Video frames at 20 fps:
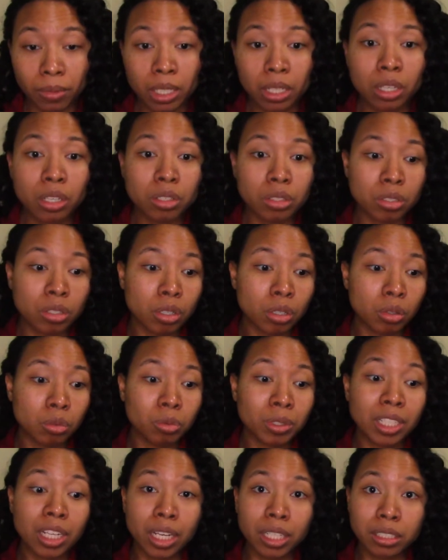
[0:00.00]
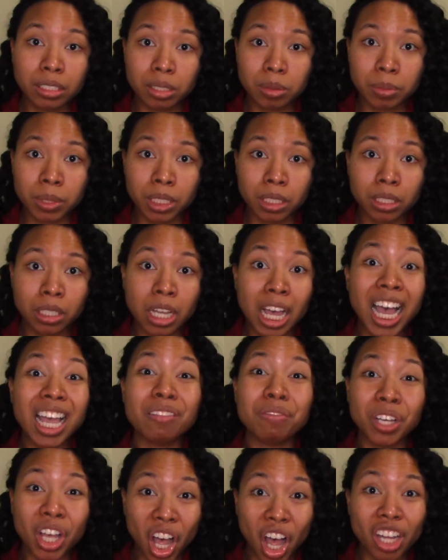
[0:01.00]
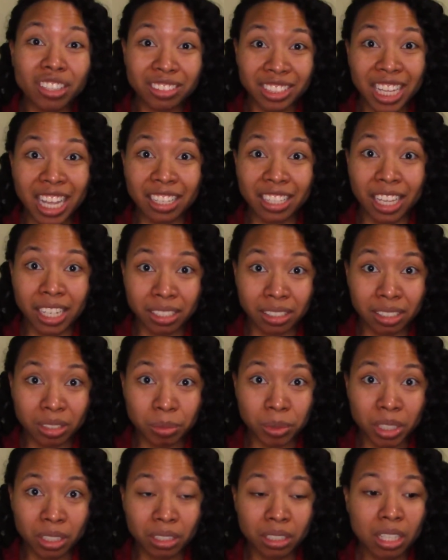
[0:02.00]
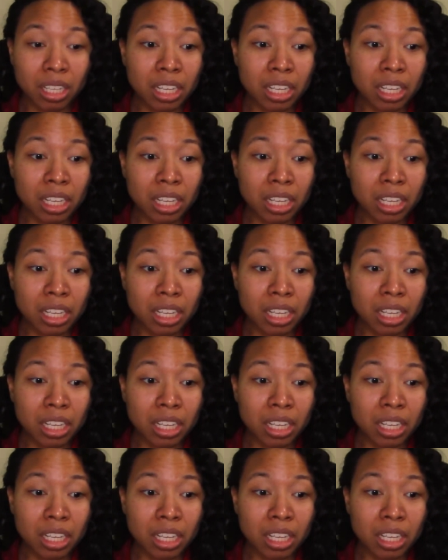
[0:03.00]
So with eczema, I have contact eczema,